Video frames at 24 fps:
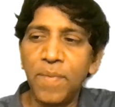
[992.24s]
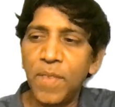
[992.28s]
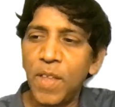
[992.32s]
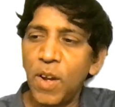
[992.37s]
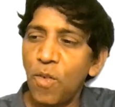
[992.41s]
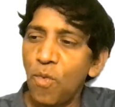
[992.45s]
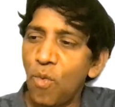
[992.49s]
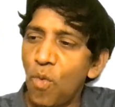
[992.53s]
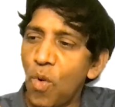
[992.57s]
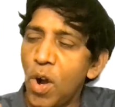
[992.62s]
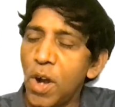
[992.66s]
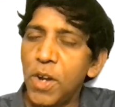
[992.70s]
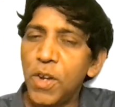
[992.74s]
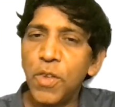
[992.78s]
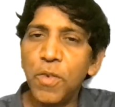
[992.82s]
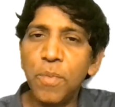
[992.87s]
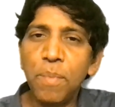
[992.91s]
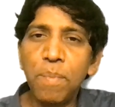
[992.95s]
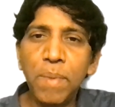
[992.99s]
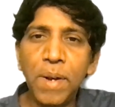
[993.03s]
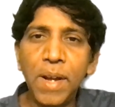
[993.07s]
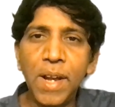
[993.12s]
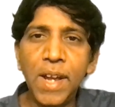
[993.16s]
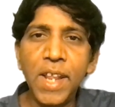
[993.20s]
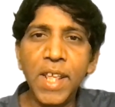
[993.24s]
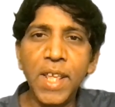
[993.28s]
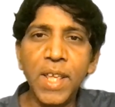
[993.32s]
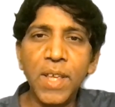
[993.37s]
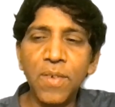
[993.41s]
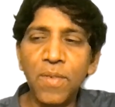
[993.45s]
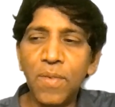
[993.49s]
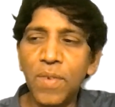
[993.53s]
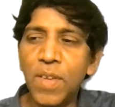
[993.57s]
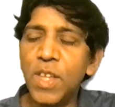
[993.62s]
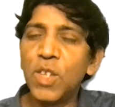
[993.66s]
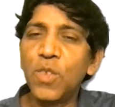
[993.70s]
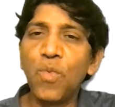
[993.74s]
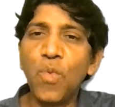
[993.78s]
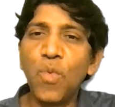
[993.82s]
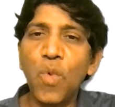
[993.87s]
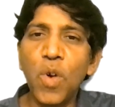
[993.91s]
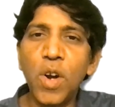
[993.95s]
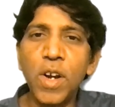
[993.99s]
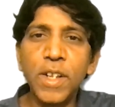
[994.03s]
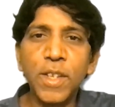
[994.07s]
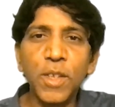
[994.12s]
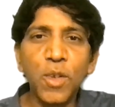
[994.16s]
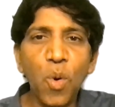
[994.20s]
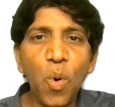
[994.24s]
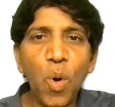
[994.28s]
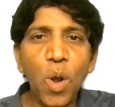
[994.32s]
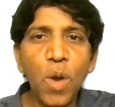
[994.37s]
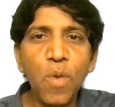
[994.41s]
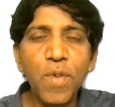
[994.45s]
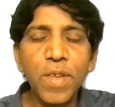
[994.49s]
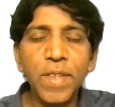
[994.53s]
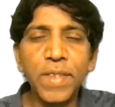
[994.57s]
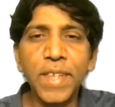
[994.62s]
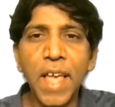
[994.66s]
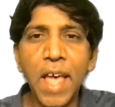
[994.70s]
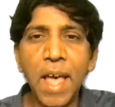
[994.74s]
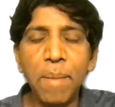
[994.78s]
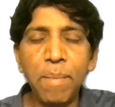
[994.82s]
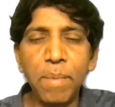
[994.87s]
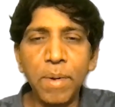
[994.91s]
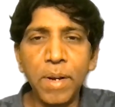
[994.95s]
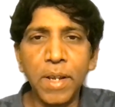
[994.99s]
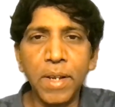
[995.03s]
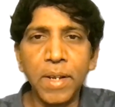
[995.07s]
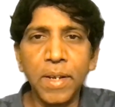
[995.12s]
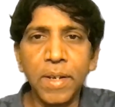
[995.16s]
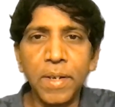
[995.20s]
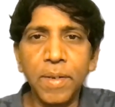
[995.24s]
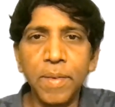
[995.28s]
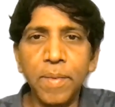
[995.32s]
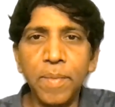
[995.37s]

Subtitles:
that what you believe is what is always happening.